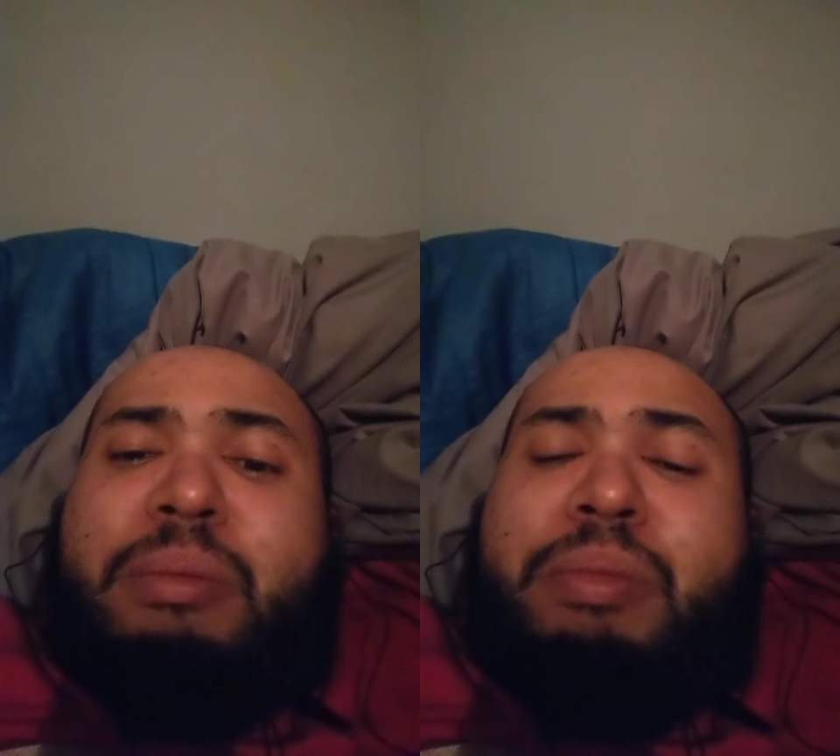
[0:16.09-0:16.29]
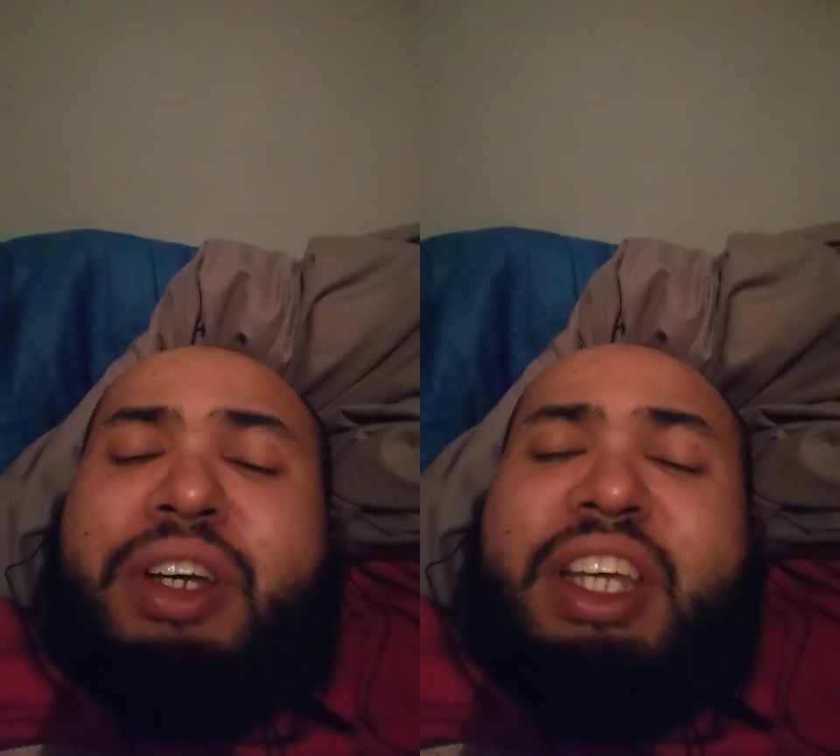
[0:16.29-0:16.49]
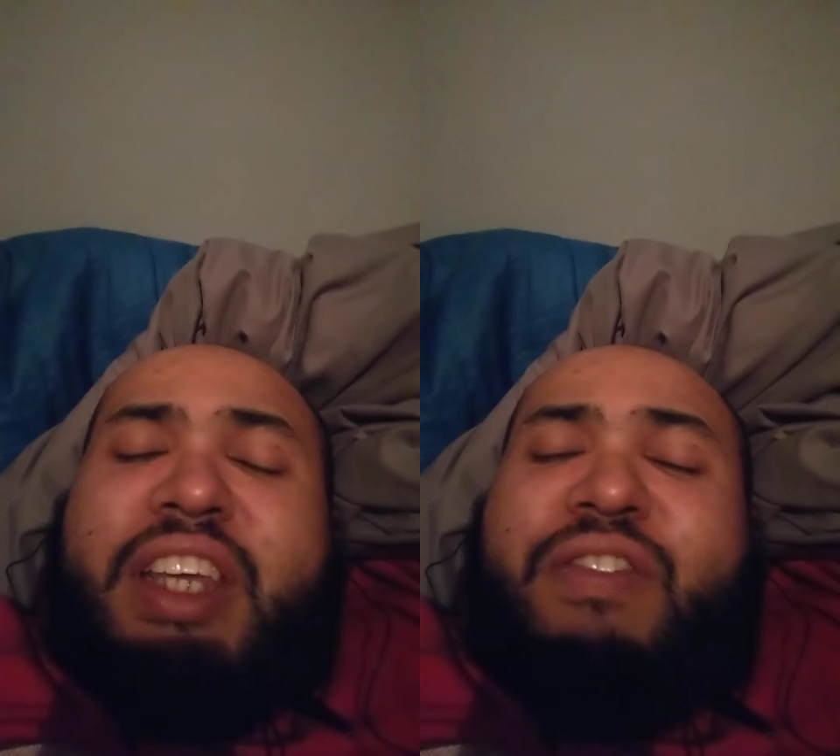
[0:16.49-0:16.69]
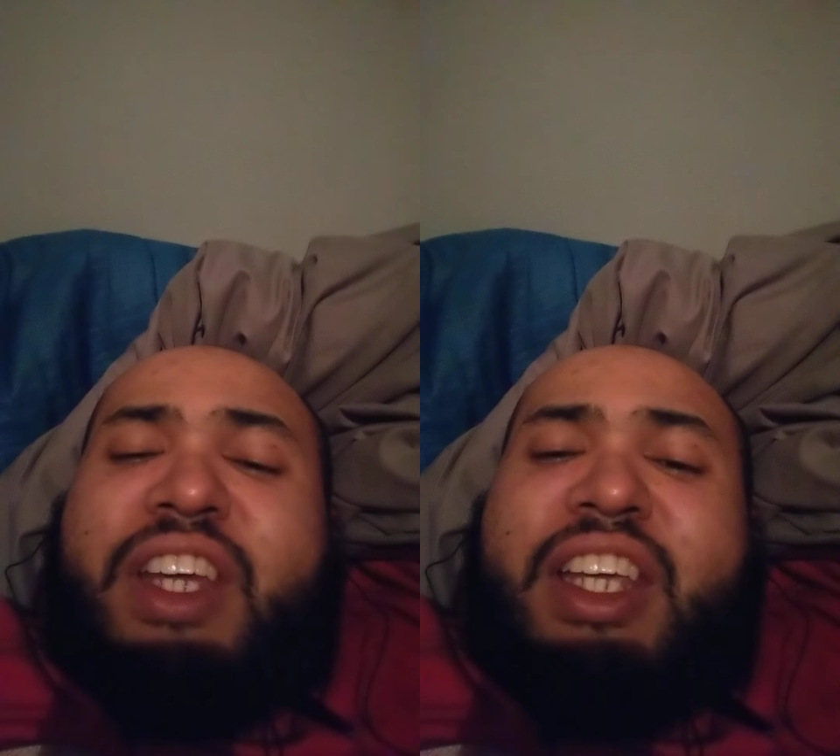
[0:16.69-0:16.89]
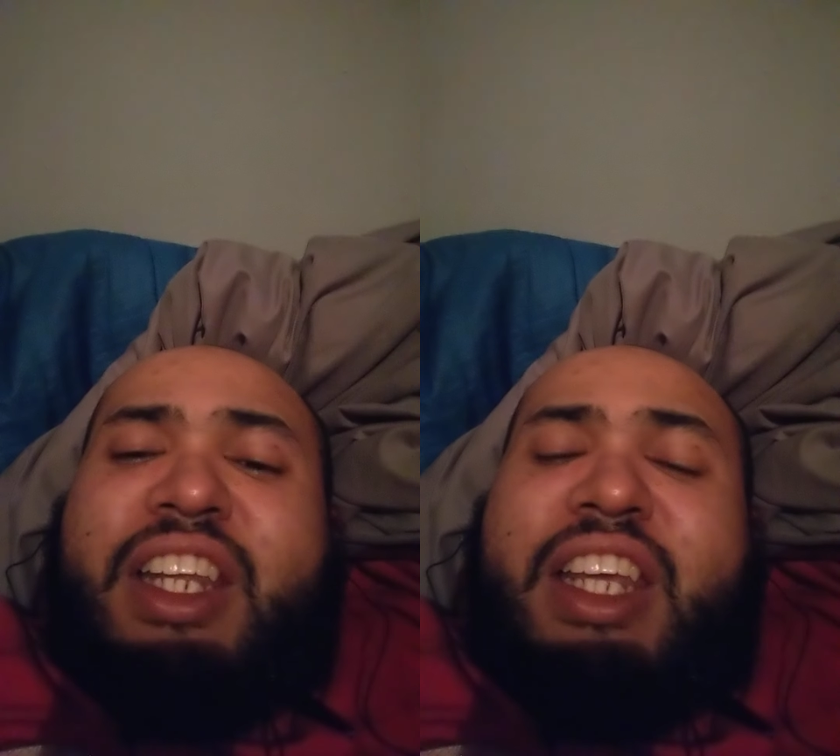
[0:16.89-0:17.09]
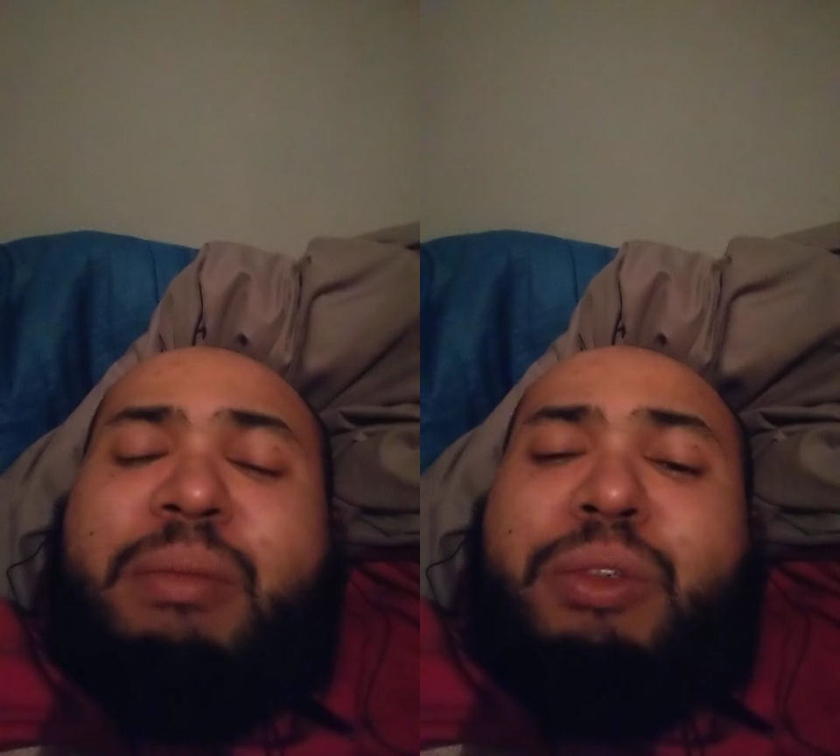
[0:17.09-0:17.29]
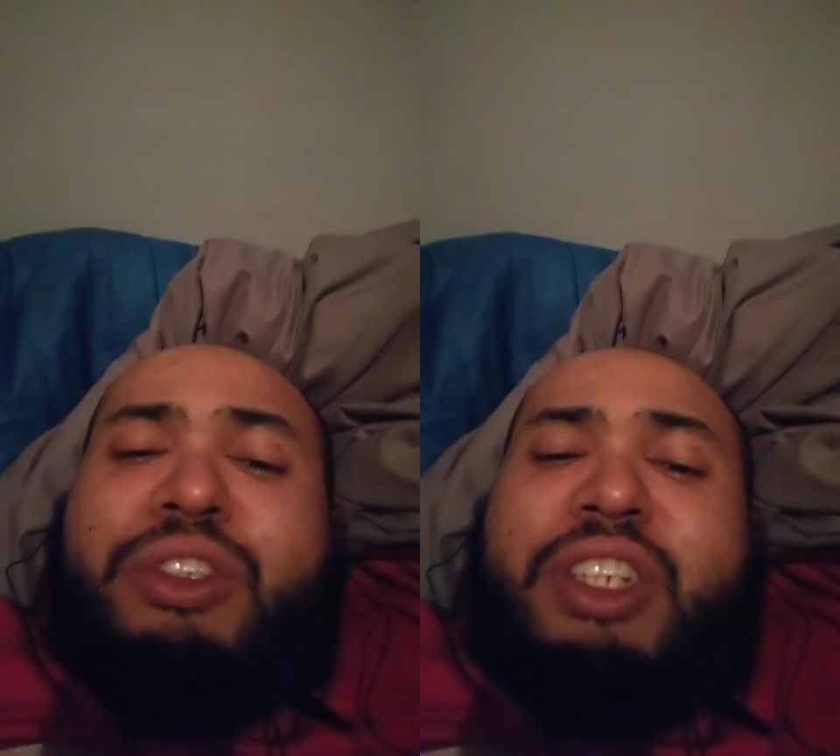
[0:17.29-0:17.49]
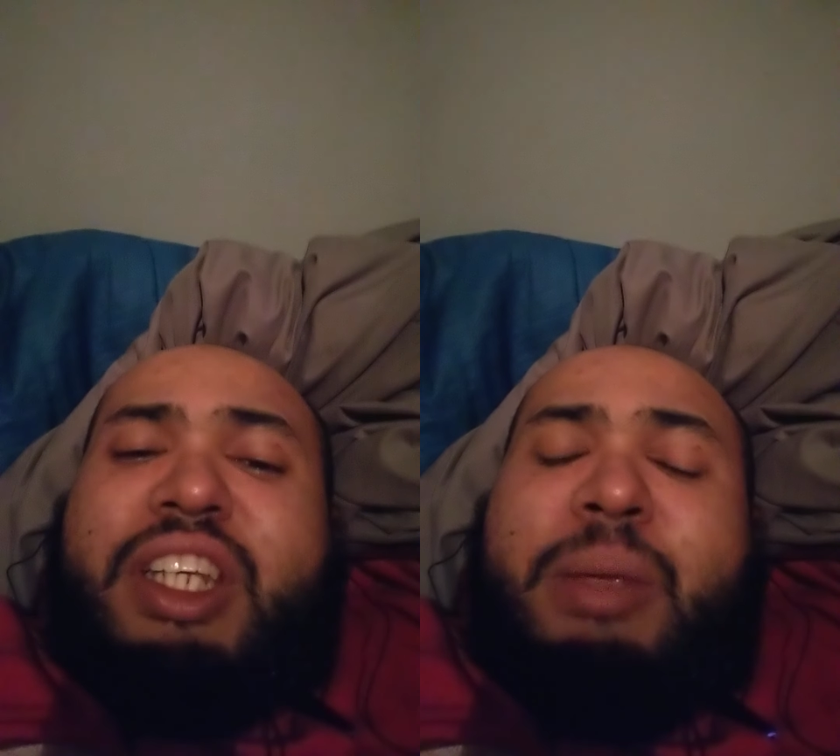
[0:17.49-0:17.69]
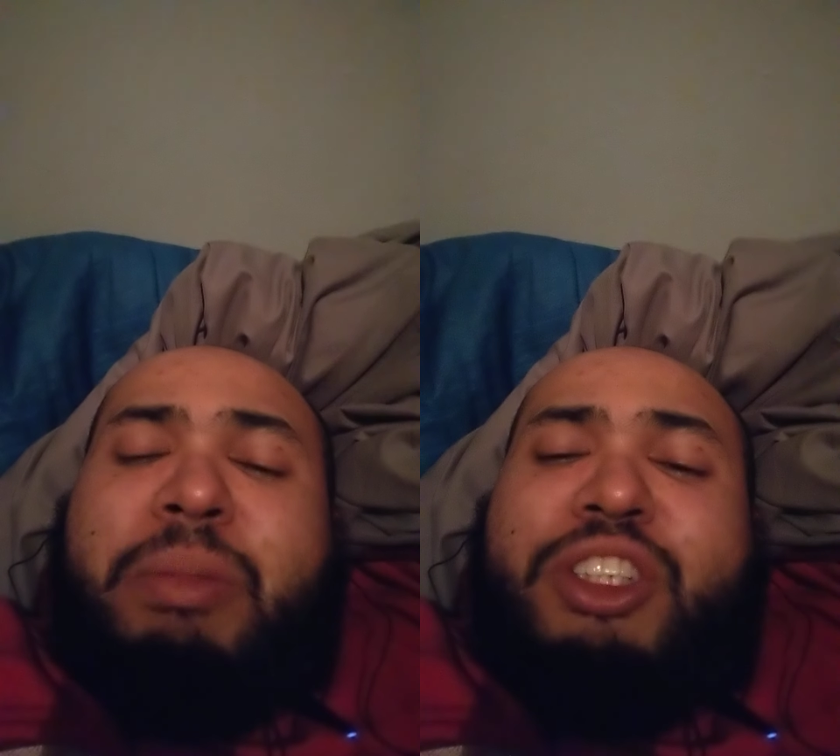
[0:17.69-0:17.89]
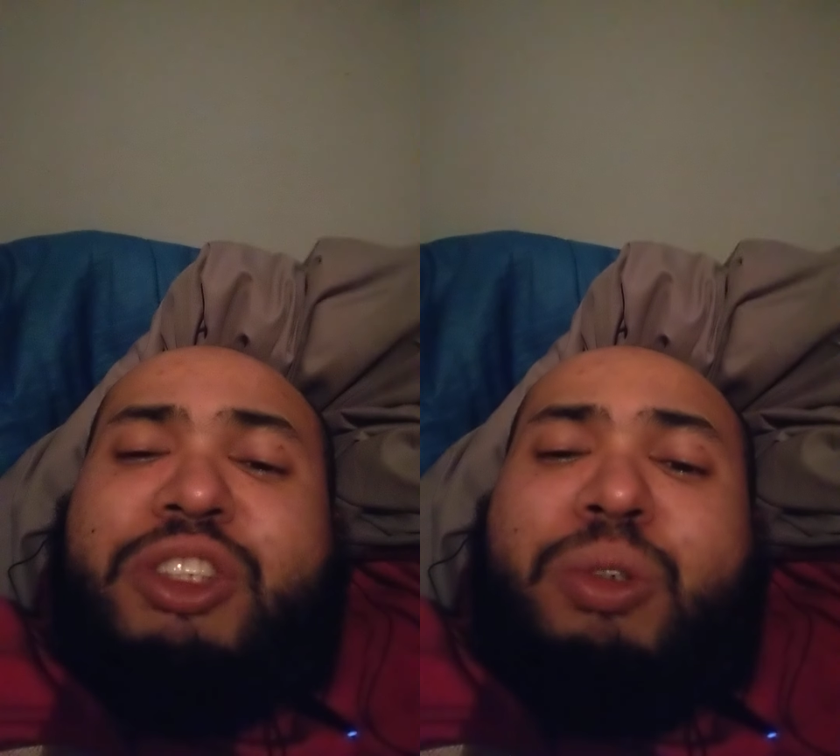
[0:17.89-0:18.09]
but if I can able to
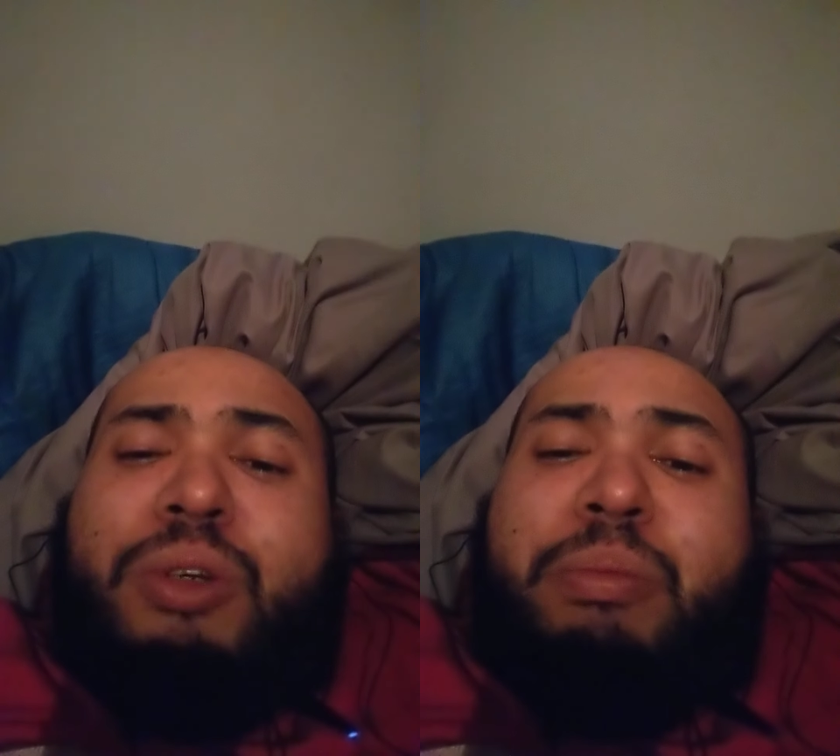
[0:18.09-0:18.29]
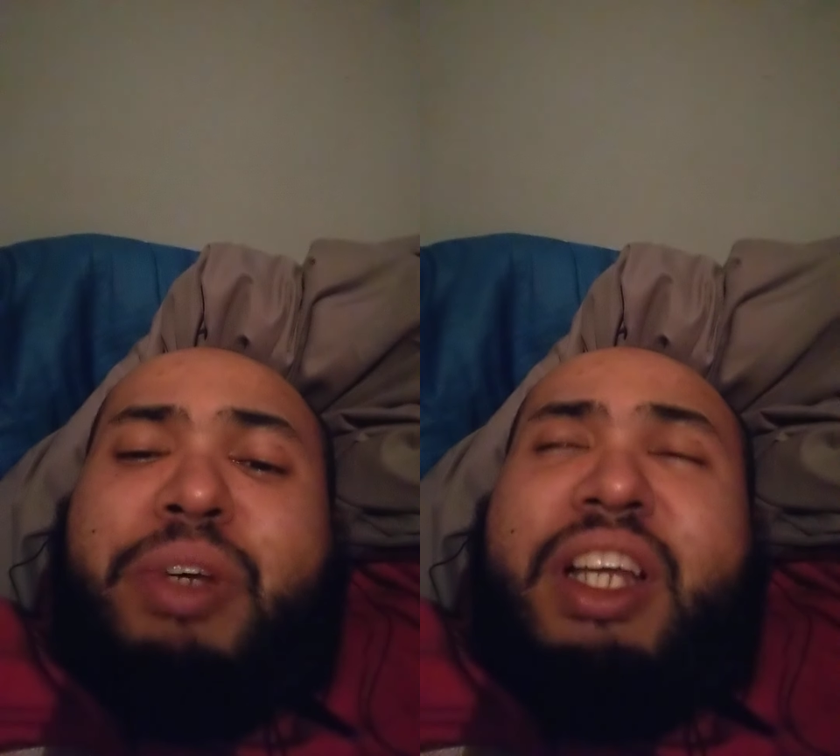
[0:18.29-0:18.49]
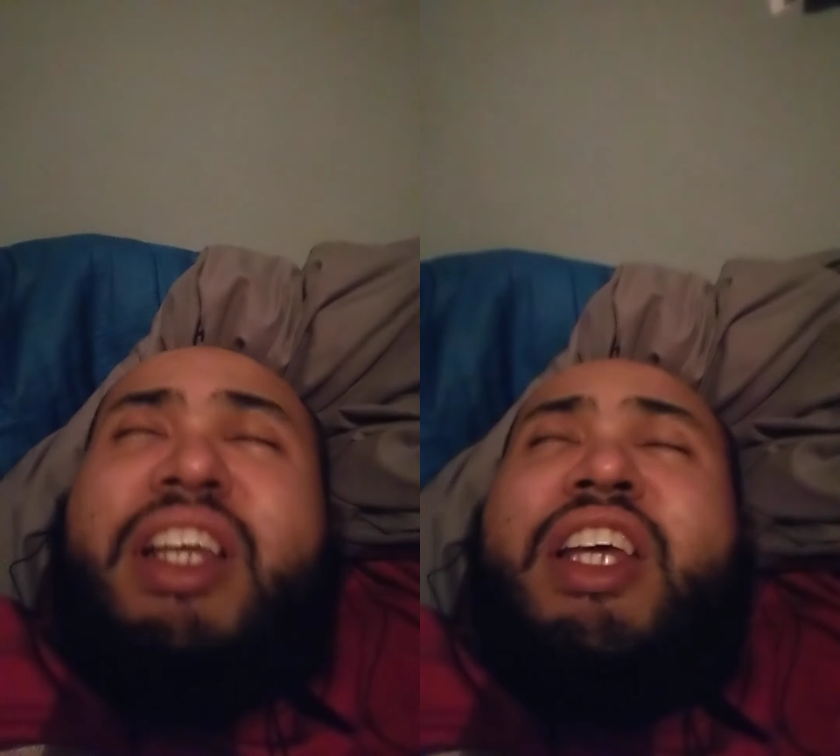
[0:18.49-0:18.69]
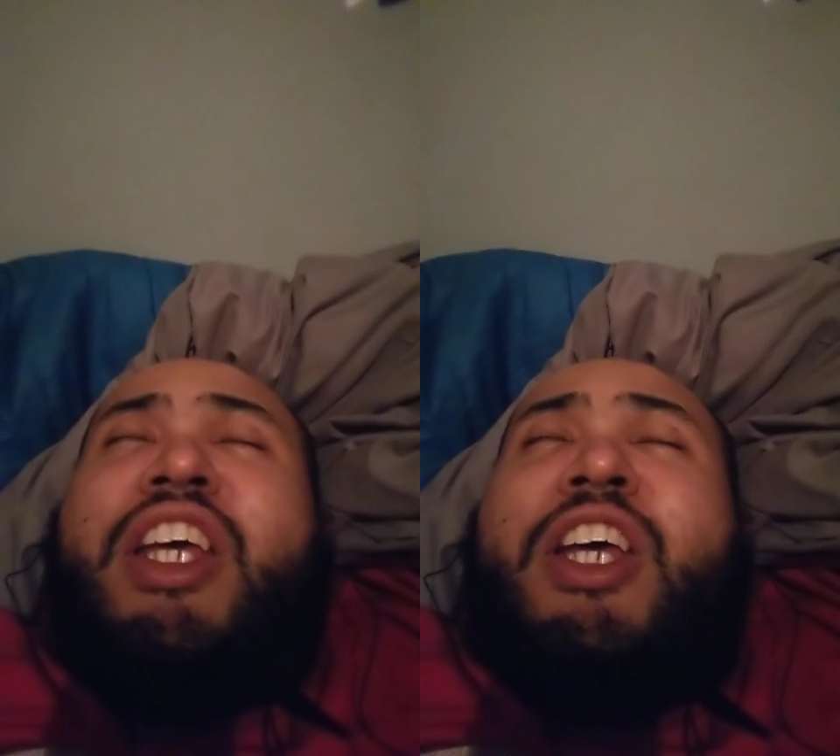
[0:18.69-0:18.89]
keep it short, but